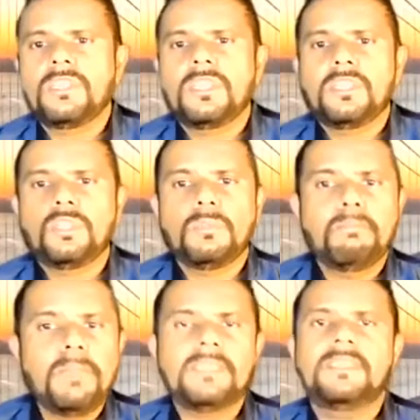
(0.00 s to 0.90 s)
teach you
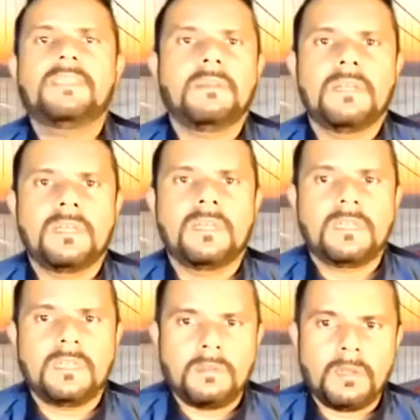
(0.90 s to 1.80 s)
basic
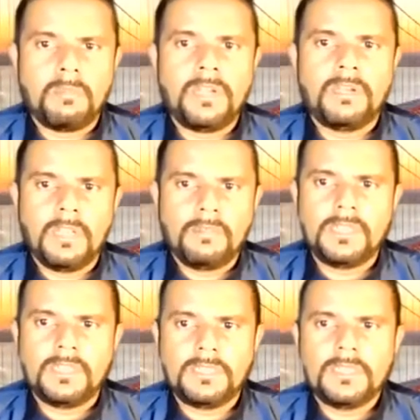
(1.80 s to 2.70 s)
breath
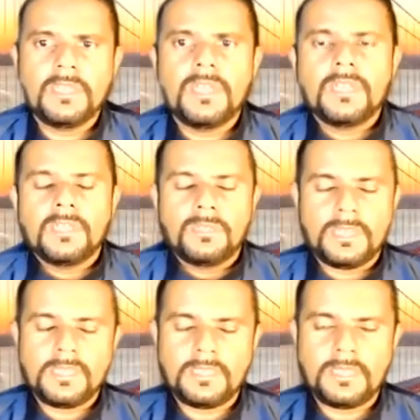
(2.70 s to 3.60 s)
awareness. You
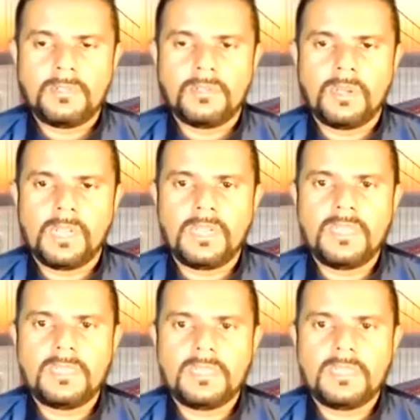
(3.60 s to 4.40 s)
just sit not like this.